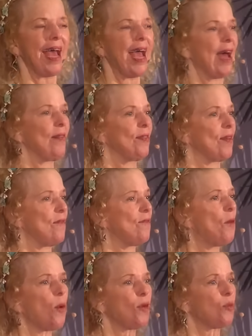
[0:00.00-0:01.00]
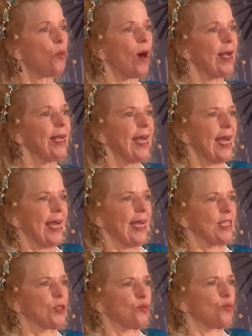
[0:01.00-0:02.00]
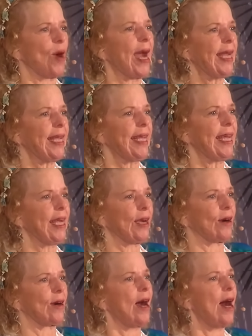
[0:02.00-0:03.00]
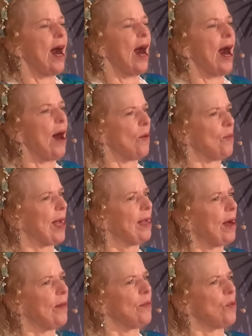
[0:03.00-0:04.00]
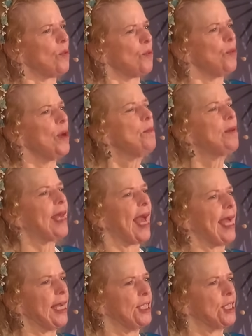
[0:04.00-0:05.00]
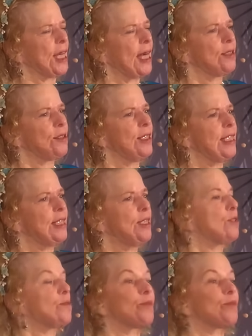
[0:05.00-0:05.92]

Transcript: And the fourth one is right here, right on the rib cage underneath your